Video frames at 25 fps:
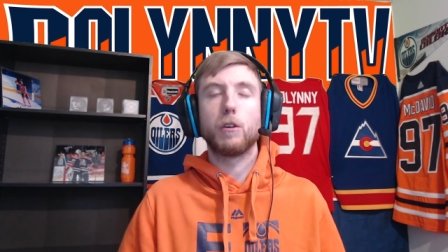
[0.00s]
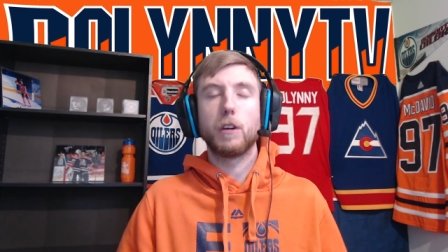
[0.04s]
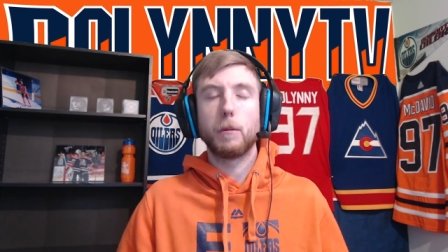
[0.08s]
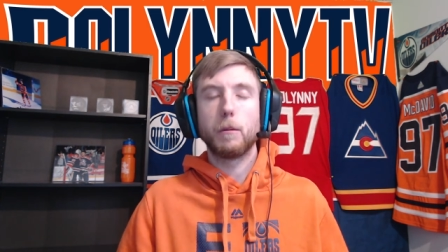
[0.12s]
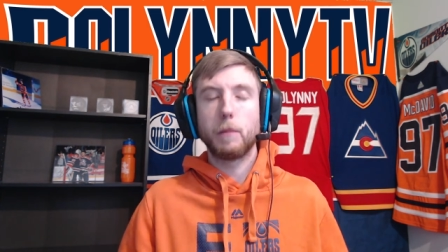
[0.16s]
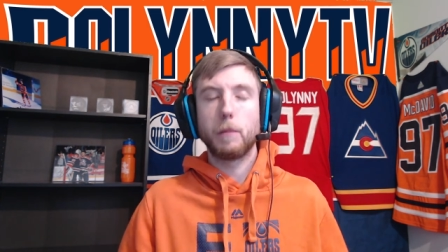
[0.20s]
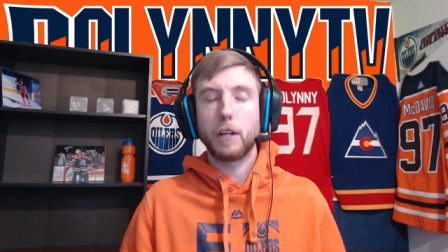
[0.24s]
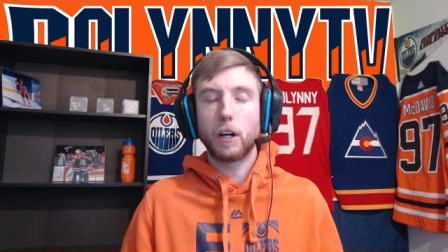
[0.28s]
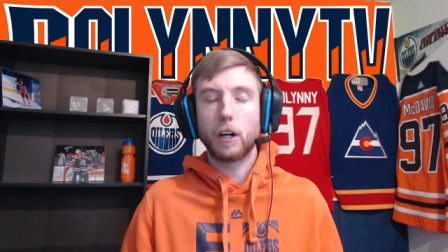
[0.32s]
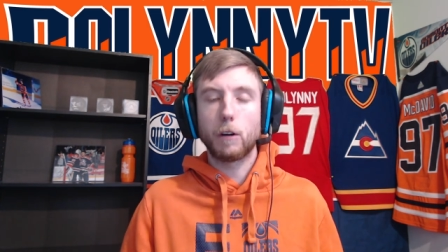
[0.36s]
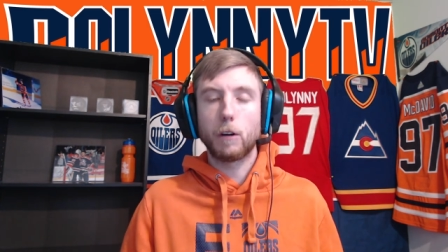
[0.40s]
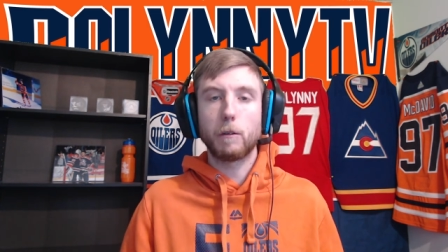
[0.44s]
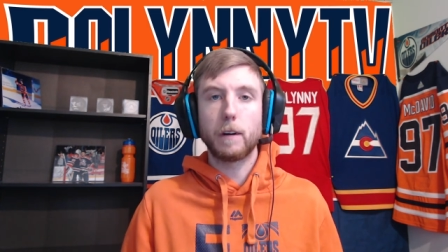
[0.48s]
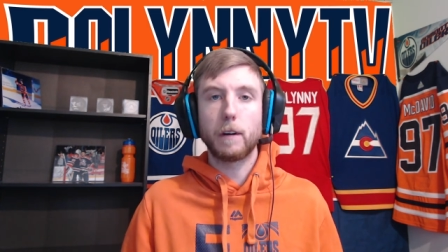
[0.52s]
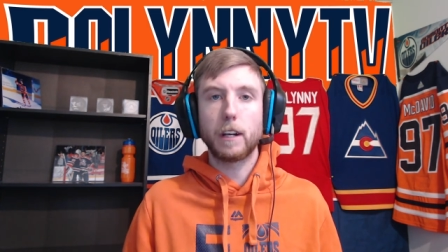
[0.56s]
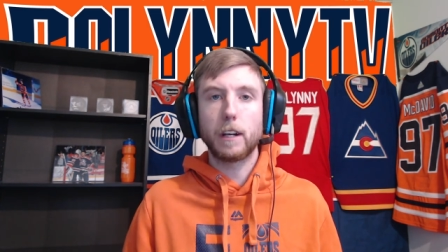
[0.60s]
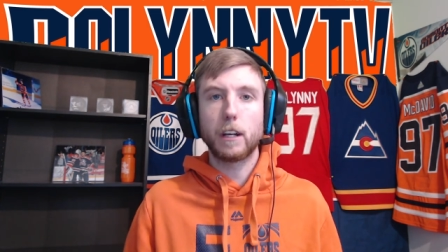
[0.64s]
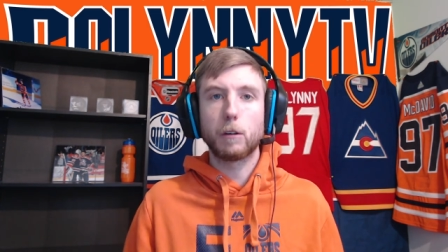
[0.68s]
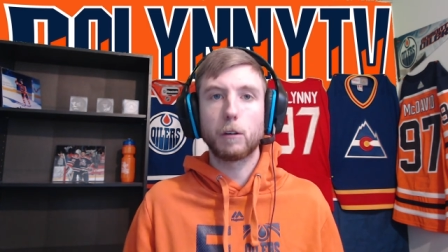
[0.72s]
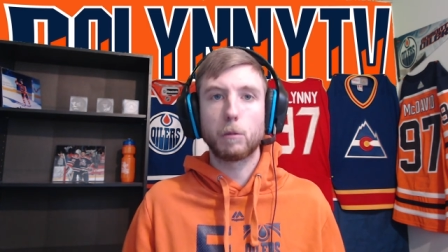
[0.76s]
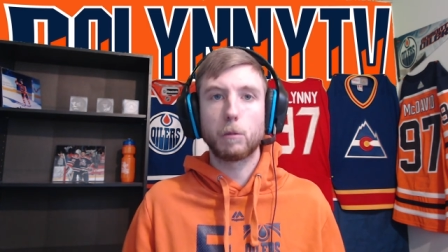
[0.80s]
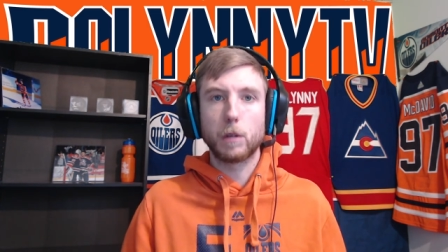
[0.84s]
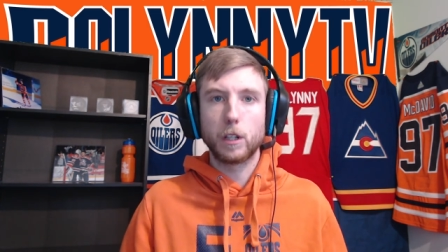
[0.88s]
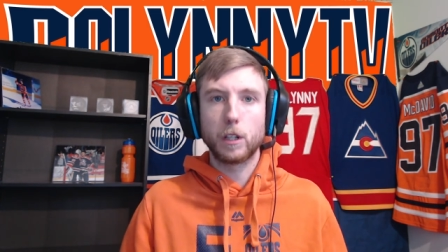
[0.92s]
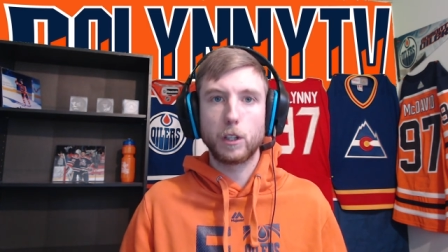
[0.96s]
to be already a
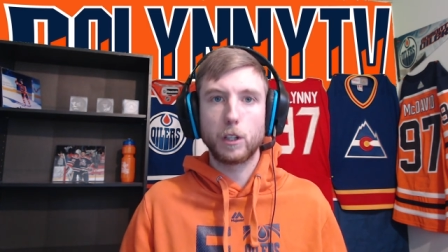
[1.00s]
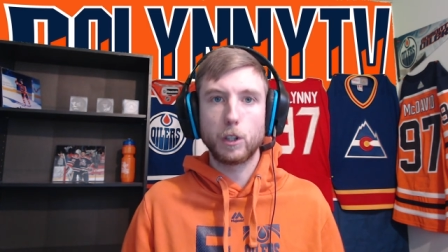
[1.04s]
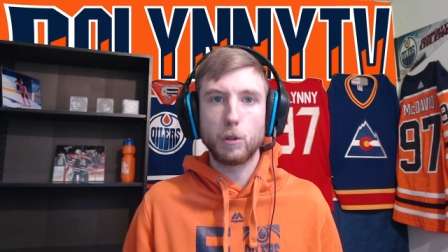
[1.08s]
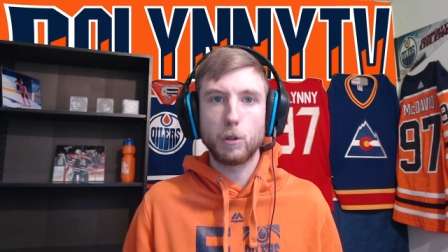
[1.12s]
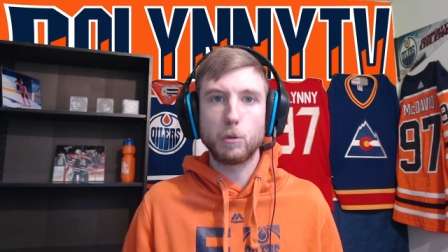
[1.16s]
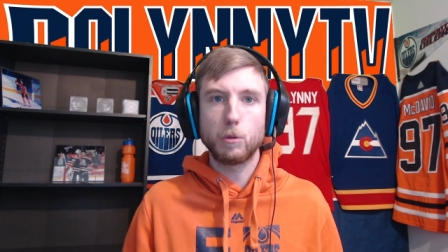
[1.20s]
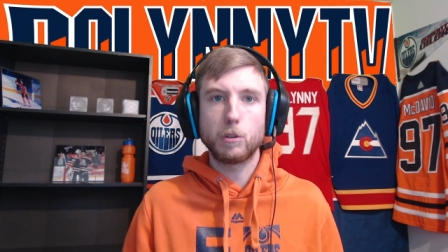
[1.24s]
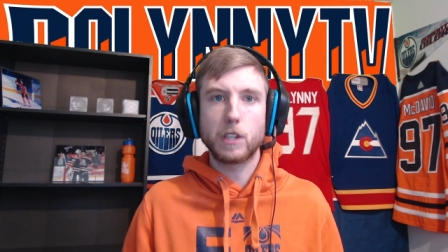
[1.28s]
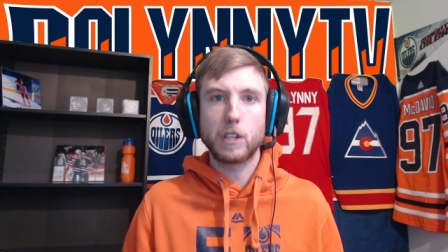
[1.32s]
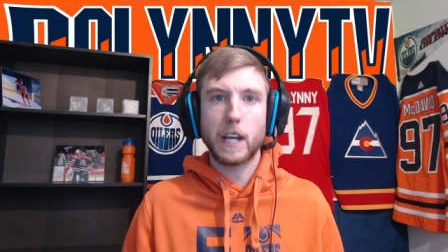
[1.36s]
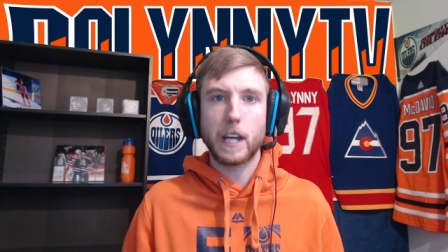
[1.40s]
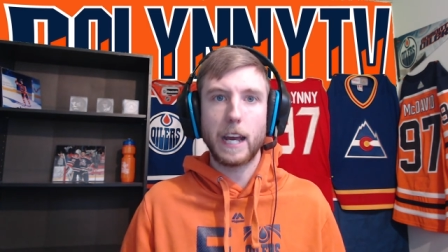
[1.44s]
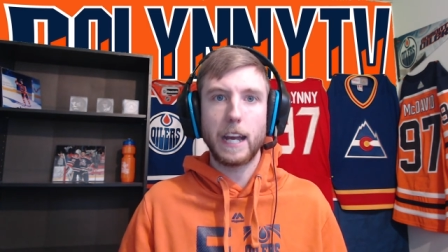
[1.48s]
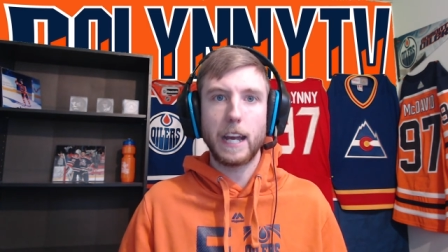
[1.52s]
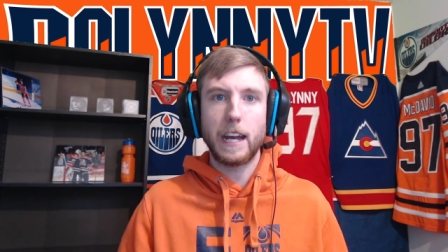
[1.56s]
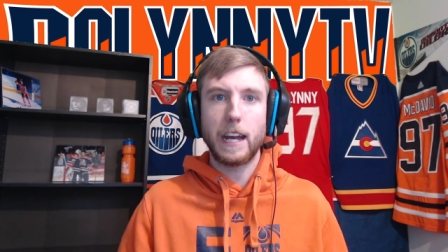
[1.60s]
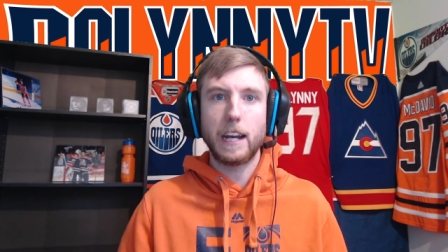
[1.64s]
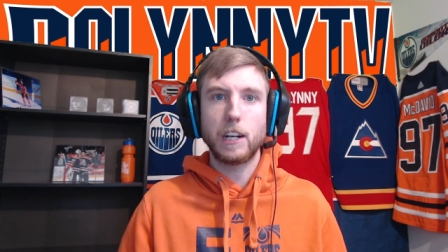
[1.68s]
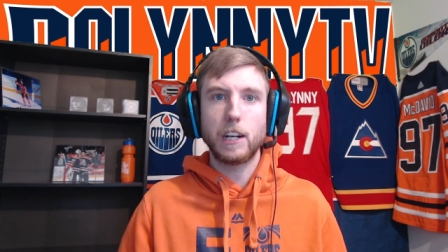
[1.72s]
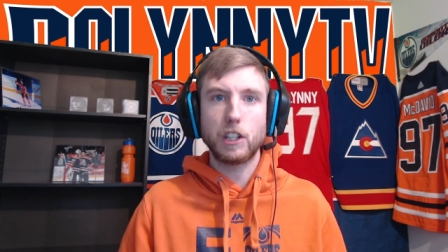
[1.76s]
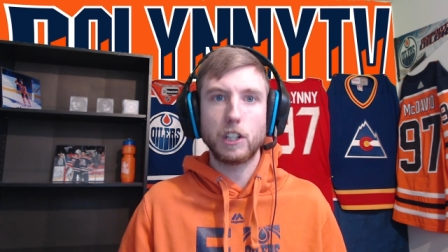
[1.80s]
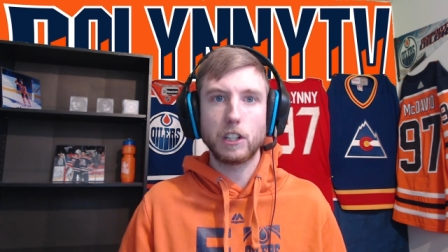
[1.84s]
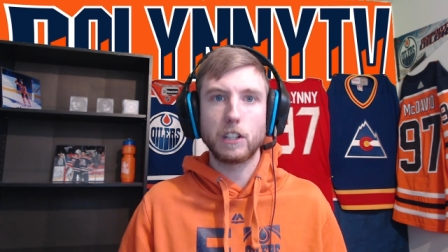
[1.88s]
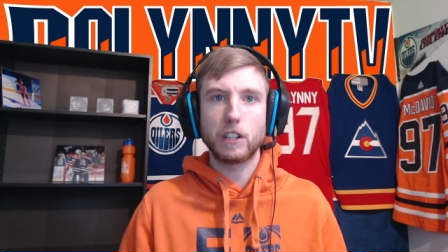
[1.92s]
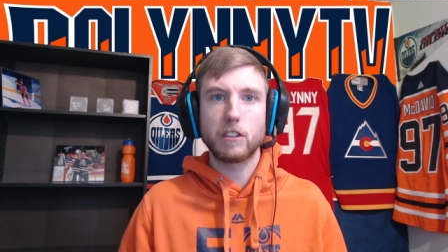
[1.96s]
reduced
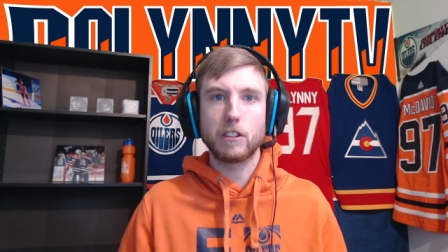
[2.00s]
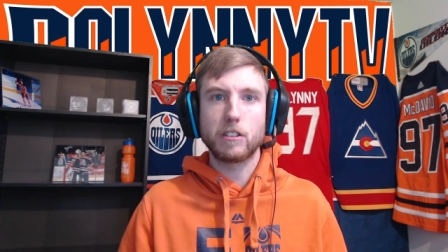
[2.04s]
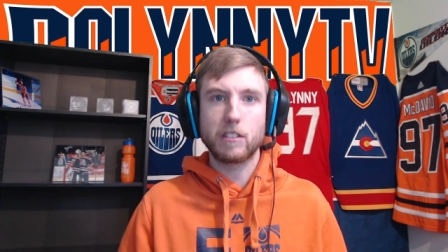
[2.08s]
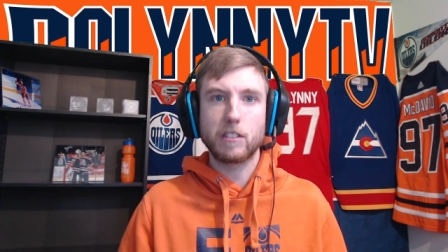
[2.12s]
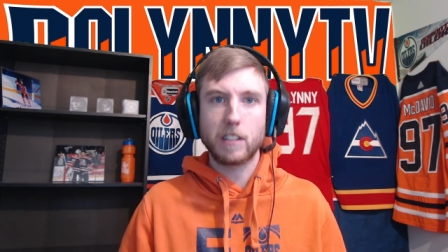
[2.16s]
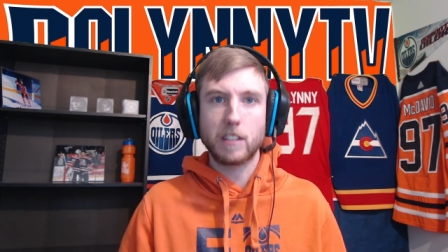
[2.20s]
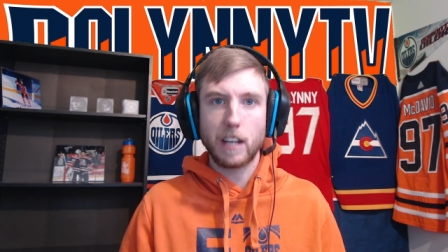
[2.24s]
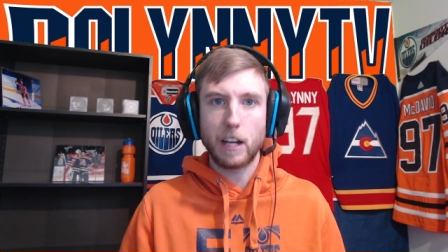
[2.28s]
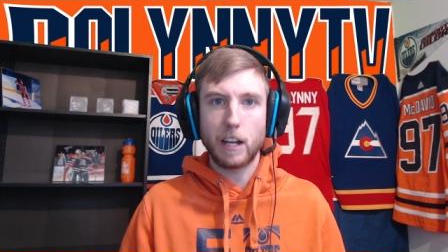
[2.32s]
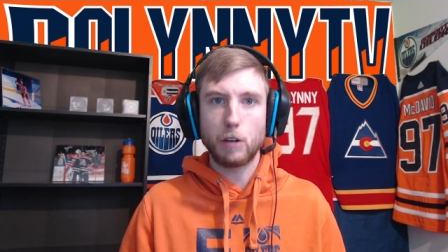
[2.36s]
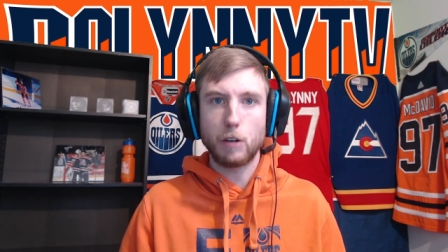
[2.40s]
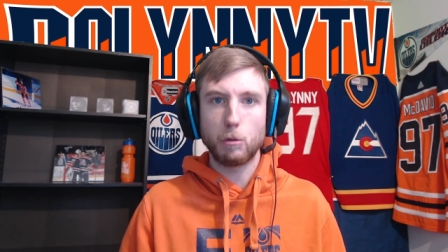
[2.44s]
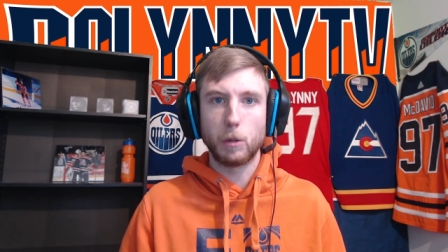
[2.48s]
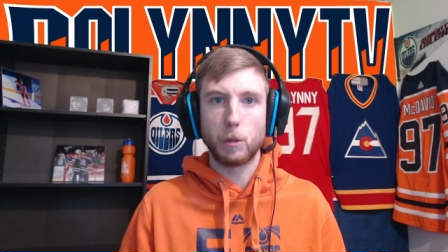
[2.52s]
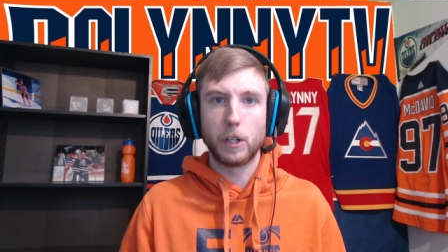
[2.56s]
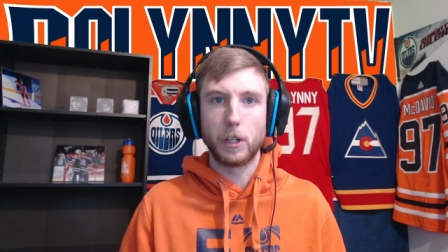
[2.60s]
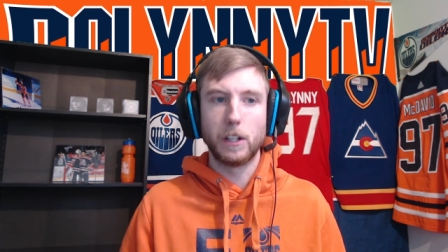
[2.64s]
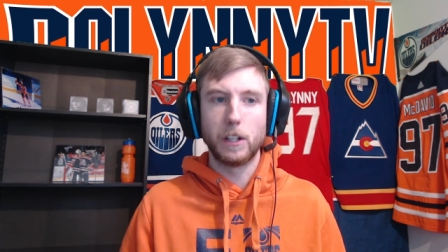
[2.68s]
NHL schedule.